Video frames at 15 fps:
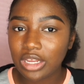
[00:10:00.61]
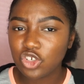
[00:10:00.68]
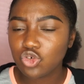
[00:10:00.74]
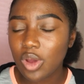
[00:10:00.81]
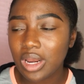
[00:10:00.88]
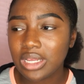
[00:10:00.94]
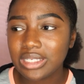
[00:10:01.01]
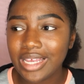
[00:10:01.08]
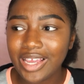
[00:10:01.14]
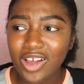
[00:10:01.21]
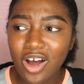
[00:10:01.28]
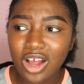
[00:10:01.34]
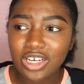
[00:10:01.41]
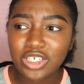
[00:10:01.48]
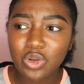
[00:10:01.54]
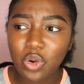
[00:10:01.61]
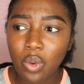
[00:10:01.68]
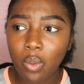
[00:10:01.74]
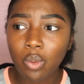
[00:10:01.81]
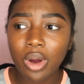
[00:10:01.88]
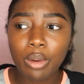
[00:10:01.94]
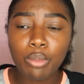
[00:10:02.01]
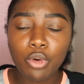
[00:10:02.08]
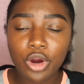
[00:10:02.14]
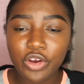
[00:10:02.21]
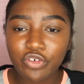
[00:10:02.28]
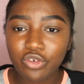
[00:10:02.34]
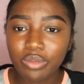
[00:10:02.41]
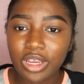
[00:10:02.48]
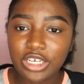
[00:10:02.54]
It's trying to say want more
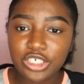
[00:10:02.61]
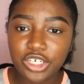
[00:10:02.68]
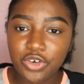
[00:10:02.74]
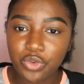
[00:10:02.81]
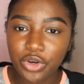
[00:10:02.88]
information,